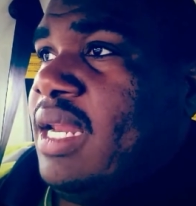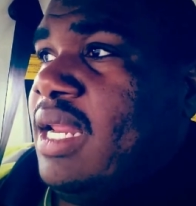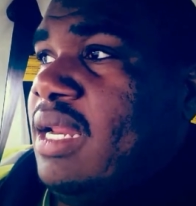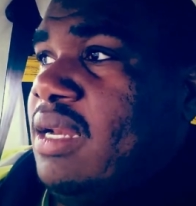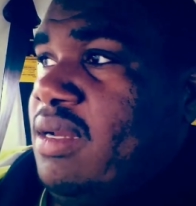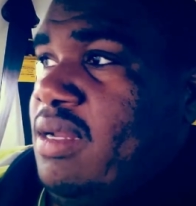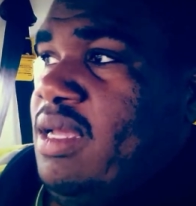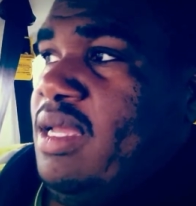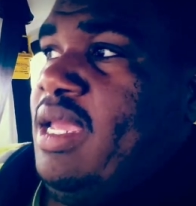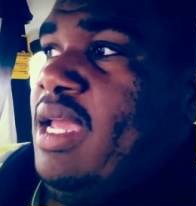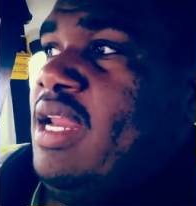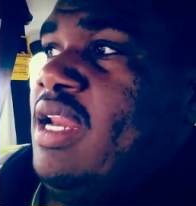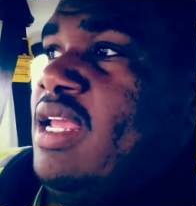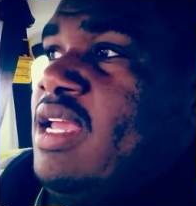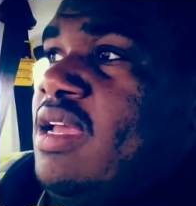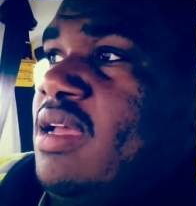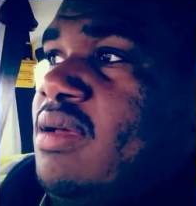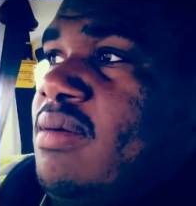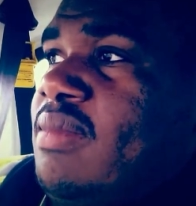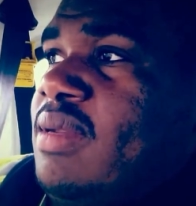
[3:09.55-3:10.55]
and they look at
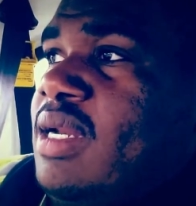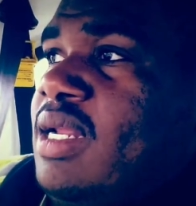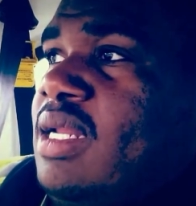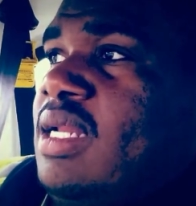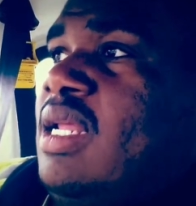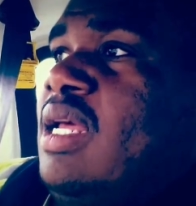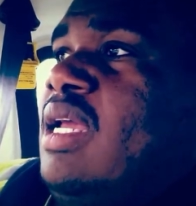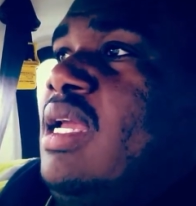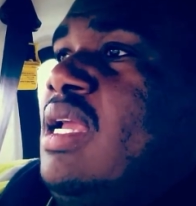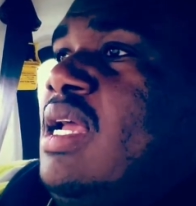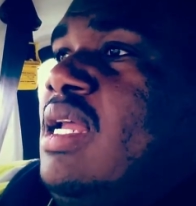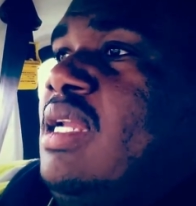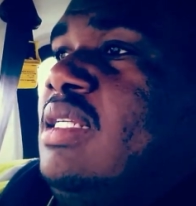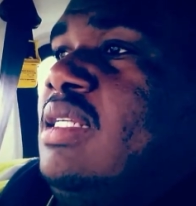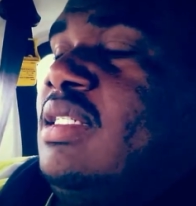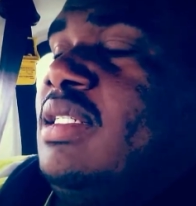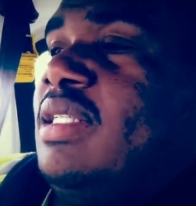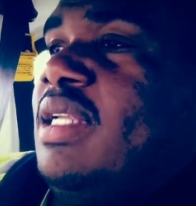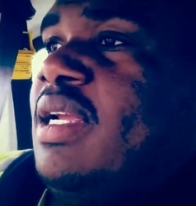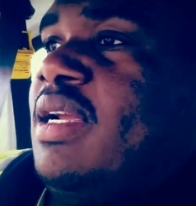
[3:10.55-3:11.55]
him and they're like
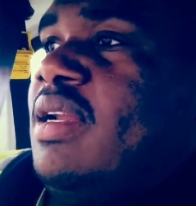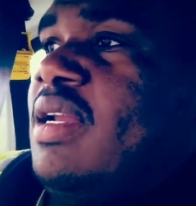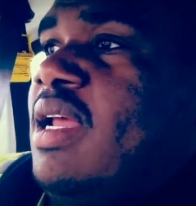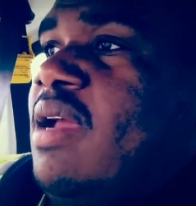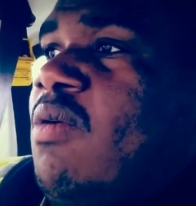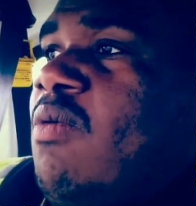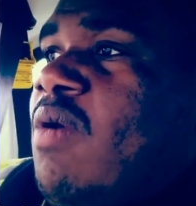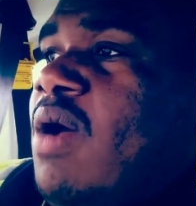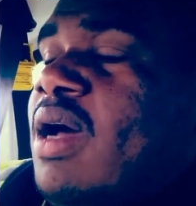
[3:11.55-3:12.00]
kind of stare like,